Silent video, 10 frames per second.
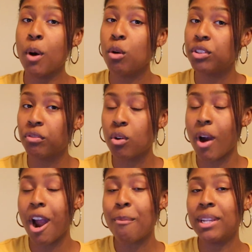post
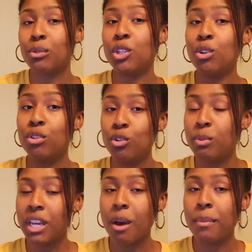requirements when you do
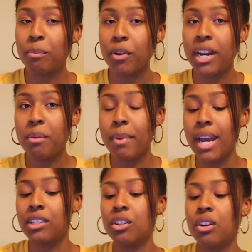become a brand
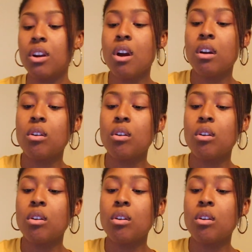ambassador,